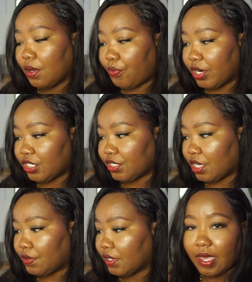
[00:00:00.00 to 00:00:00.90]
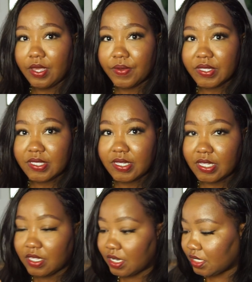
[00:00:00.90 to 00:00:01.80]
Bridgetown. Here you would see
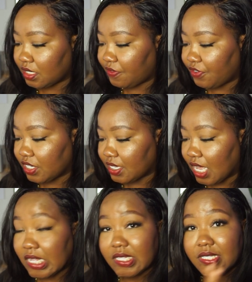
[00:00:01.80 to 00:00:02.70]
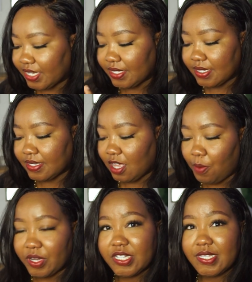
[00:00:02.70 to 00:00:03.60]
the list of results. This is how
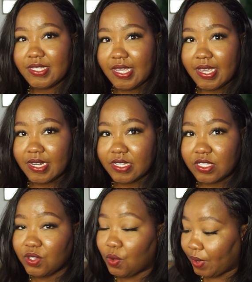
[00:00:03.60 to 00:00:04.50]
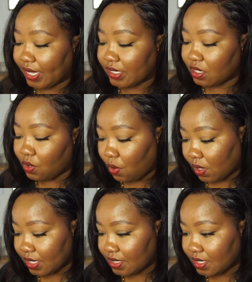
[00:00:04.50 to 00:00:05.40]
much it's saying it's going to
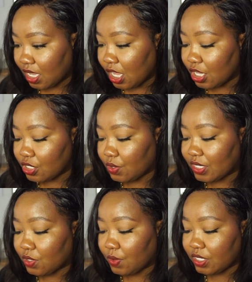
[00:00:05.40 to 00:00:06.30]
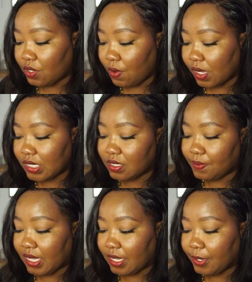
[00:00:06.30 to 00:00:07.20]
cost. So it's going to cost
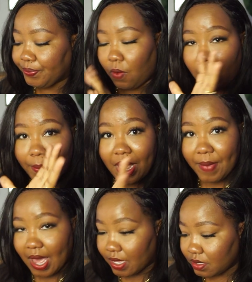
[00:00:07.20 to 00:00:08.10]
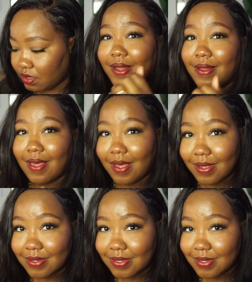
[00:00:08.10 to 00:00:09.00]
me all my miles
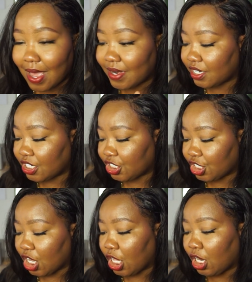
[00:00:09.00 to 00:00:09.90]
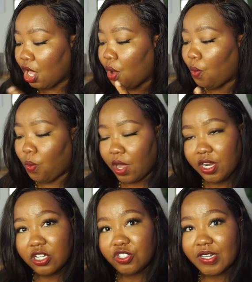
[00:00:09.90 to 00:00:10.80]
plus an additional
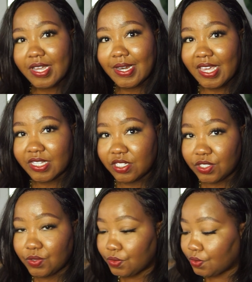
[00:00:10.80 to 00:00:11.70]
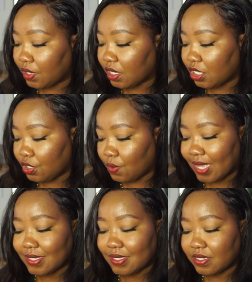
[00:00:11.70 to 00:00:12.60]
182
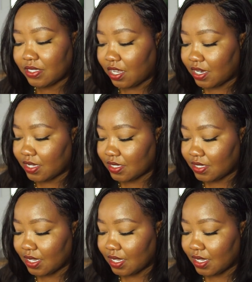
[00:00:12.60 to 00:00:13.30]
US dollars.